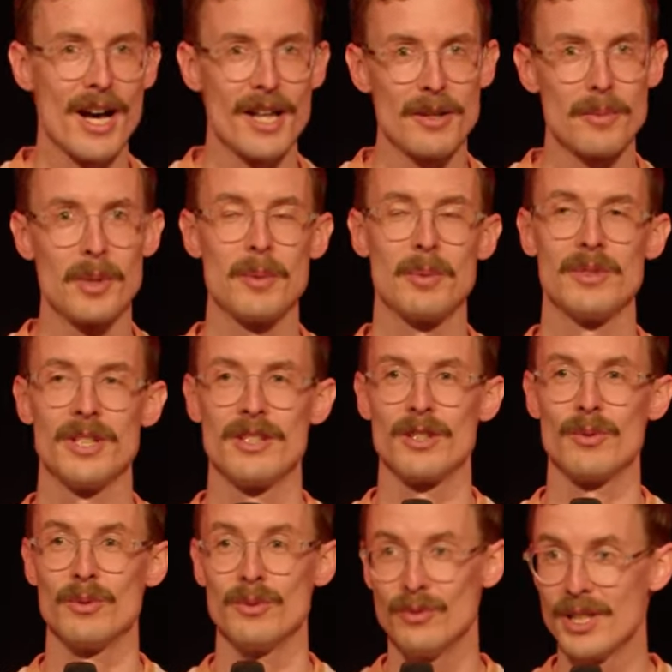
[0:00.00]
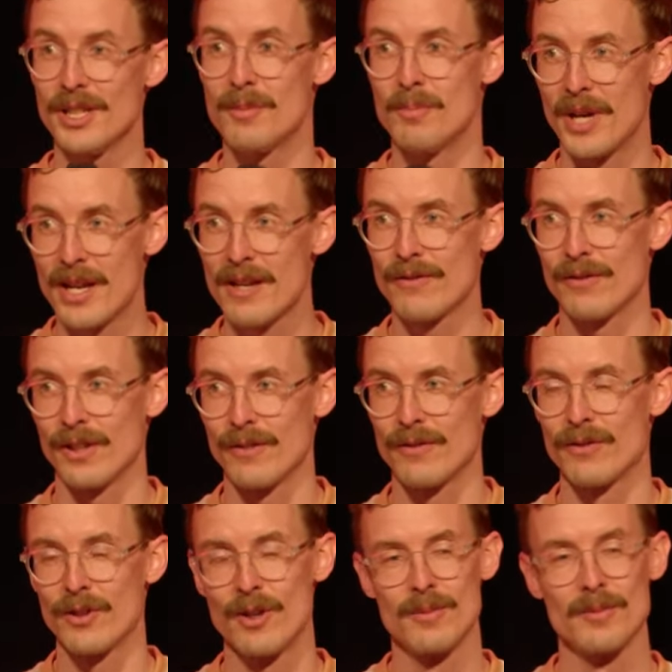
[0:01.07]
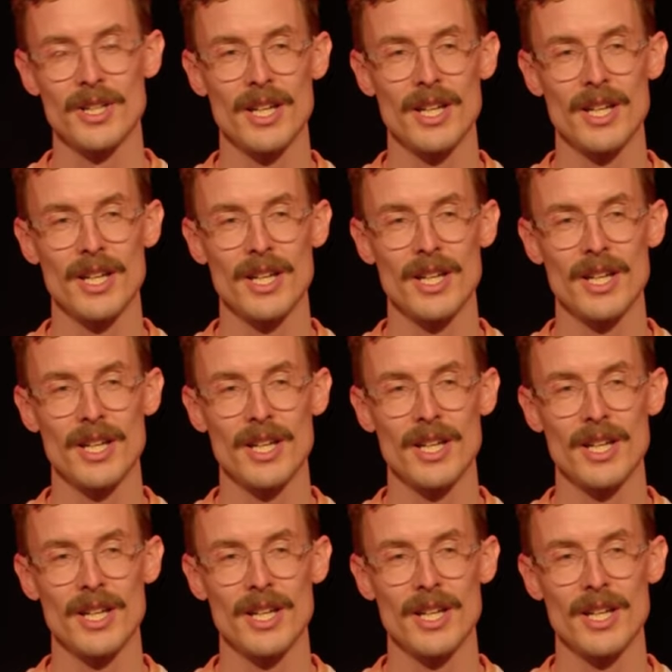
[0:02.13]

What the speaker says: other people in that would really benefit from